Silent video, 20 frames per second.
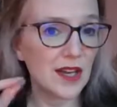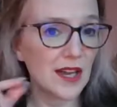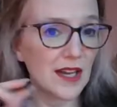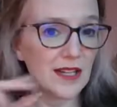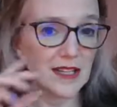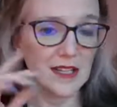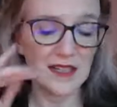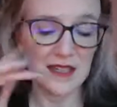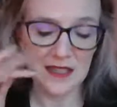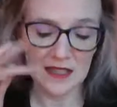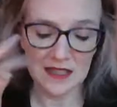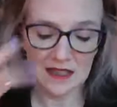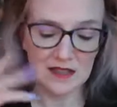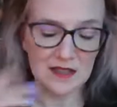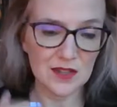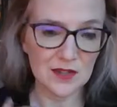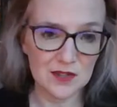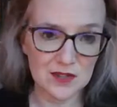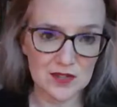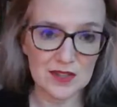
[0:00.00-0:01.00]
I can
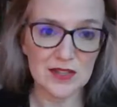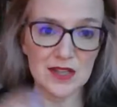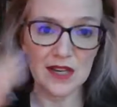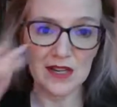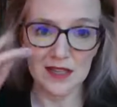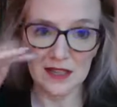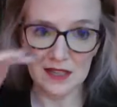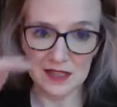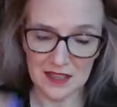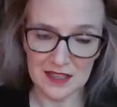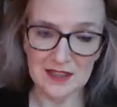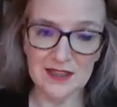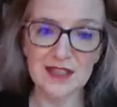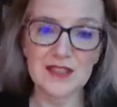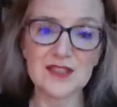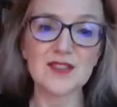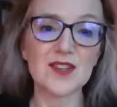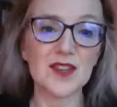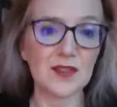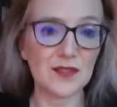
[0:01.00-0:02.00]
get those, I can get
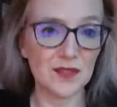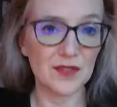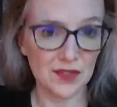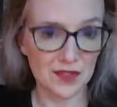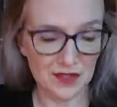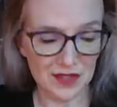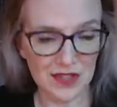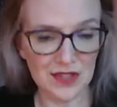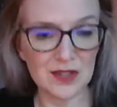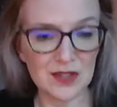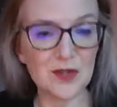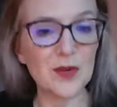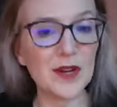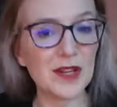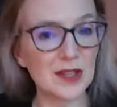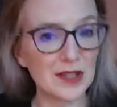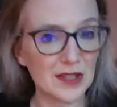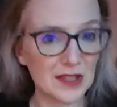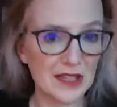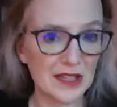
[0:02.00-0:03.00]
that stuff in
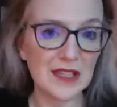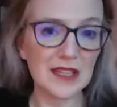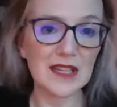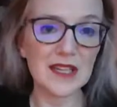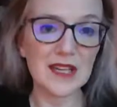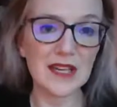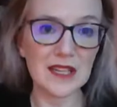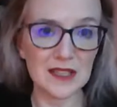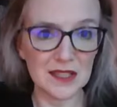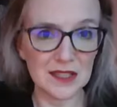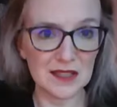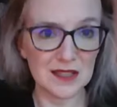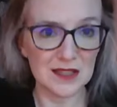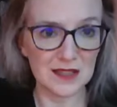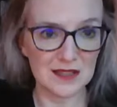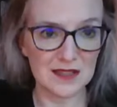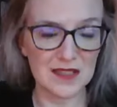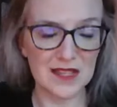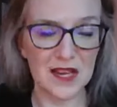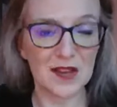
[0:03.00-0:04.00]
quickly and
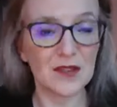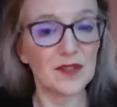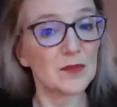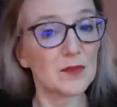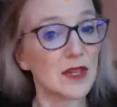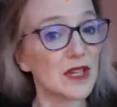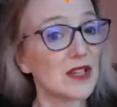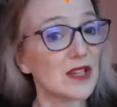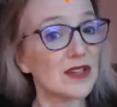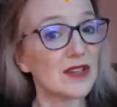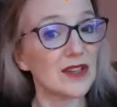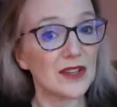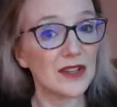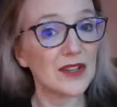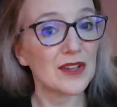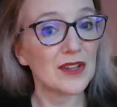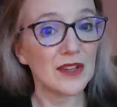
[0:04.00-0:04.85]
saves me,